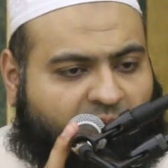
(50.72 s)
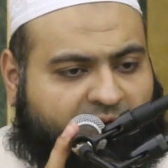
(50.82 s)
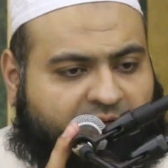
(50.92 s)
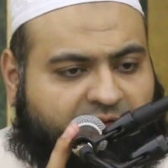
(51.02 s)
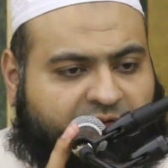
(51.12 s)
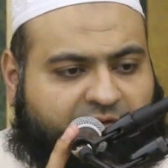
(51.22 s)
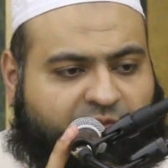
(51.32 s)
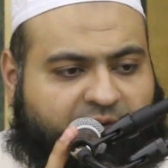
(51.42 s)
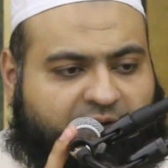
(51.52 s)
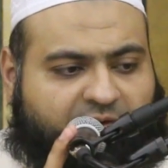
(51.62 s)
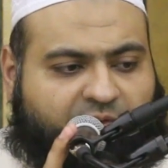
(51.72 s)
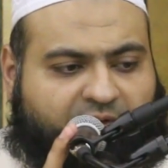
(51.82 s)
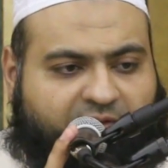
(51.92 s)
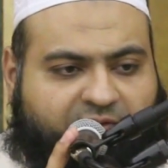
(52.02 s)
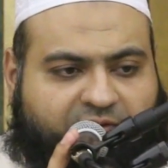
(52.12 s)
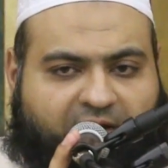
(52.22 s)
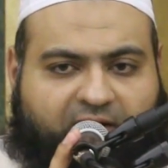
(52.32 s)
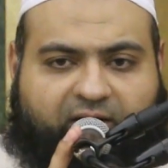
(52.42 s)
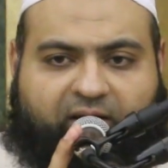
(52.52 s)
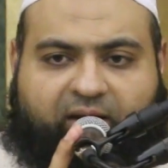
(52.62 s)
one of the things we need to
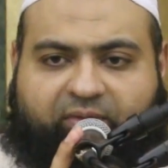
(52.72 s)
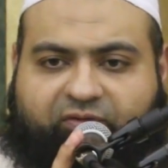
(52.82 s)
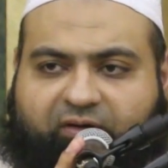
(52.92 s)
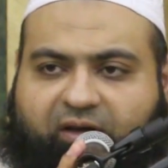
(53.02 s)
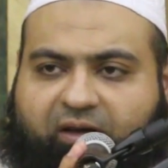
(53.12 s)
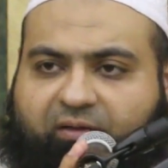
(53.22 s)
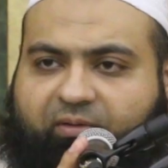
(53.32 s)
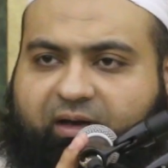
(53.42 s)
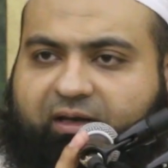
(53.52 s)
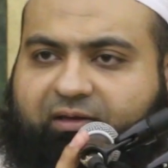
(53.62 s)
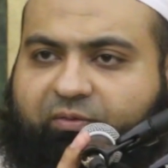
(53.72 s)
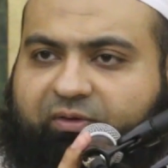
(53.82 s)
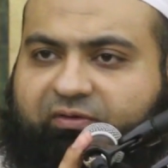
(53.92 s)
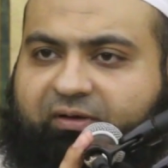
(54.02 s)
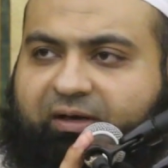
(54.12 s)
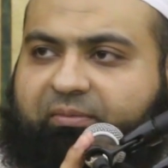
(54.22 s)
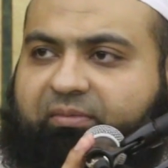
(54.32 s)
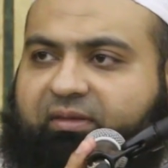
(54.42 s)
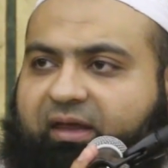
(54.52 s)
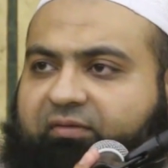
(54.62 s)
understand, Nabi sallallahu alayhi
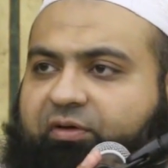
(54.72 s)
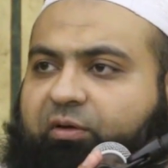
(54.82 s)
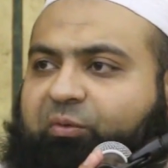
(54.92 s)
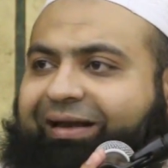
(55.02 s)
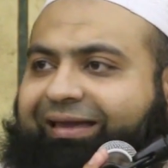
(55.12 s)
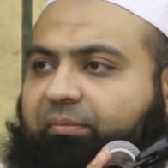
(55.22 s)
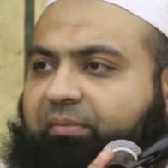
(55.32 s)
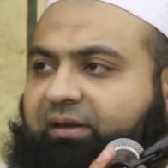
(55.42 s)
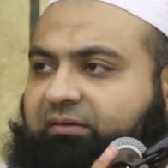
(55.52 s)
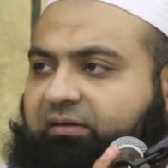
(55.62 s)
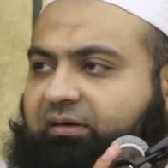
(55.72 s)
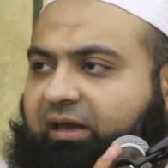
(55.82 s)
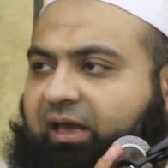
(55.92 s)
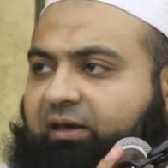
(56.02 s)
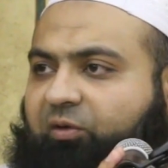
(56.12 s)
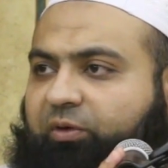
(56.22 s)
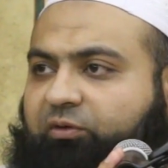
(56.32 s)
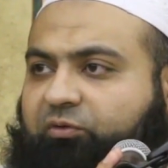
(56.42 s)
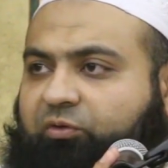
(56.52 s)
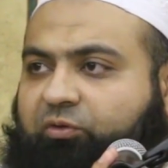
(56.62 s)
wasallam never recommended
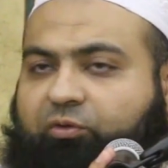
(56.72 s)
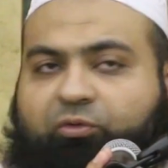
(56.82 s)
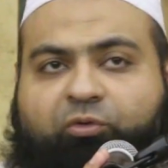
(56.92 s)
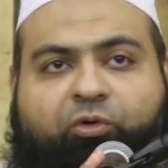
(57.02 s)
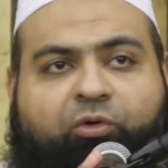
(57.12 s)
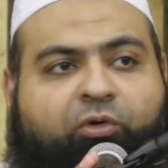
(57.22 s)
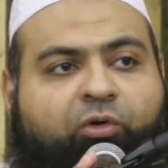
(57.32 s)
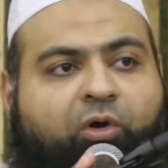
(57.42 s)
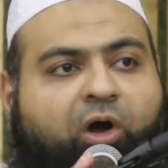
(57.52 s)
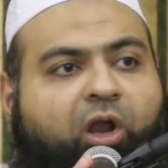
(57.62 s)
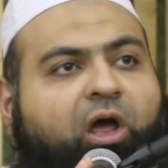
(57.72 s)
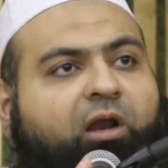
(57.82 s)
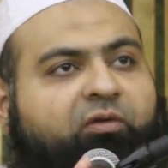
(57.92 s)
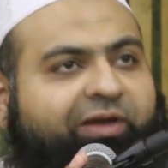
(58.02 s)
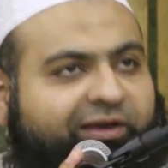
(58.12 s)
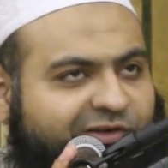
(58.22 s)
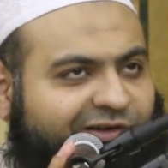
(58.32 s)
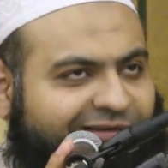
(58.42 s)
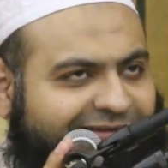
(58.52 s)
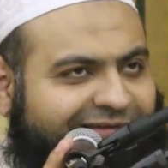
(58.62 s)
anyone to do a lot of
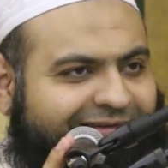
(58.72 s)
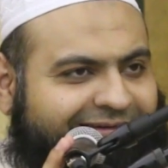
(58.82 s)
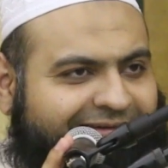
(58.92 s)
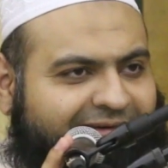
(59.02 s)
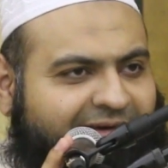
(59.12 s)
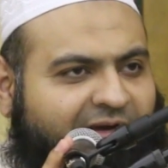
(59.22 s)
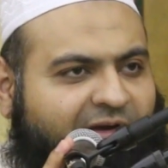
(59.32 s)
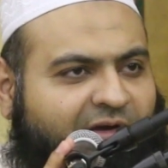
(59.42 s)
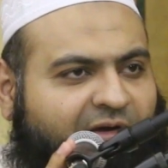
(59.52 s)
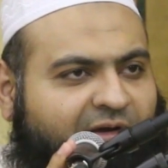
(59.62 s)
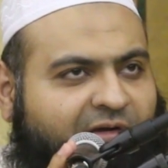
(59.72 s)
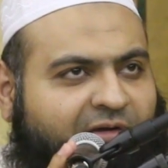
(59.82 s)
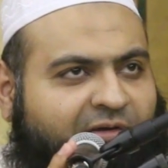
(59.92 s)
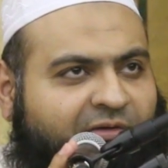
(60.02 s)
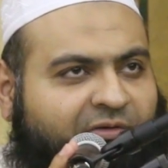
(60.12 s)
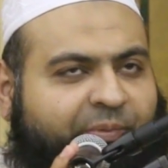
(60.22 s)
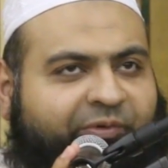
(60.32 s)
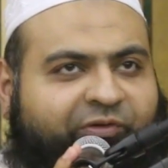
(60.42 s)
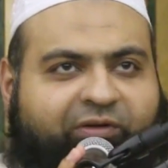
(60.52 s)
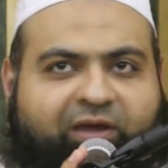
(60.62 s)
actions. So a
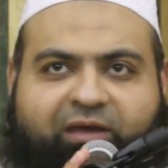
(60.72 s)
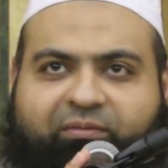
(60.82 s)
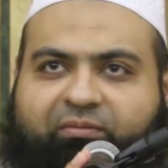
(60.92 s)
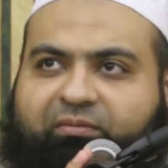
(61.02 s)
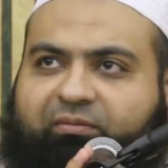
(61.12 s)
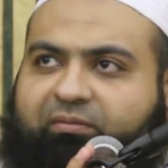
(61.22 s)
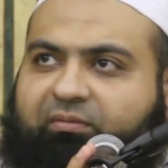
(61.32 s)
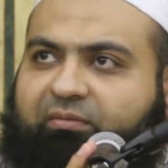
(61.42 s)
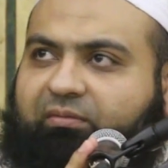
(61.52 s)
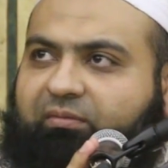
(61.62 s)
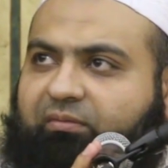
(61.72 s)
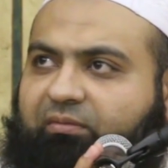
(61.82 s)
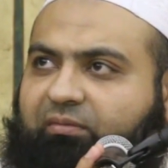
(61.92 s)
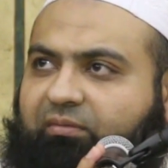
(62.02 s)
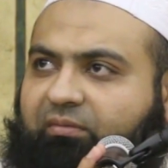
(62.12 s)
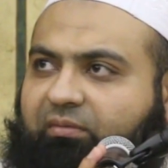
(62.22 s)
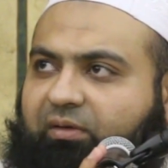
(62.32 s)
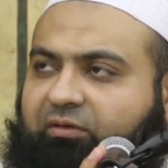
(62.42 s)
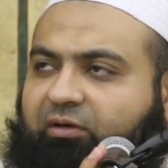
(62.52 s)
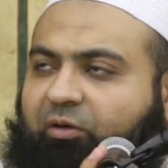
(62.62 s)
person came,
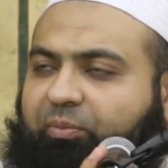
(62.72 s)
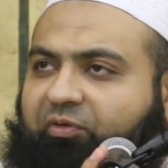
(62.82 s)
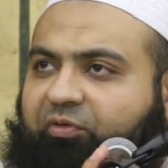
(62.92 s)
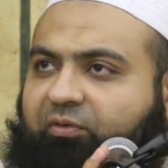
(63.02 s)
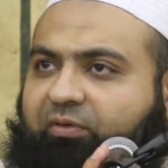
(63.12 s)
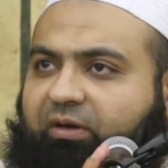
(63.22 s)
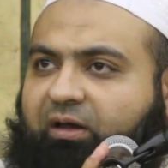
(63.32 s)
he said, O Prophet of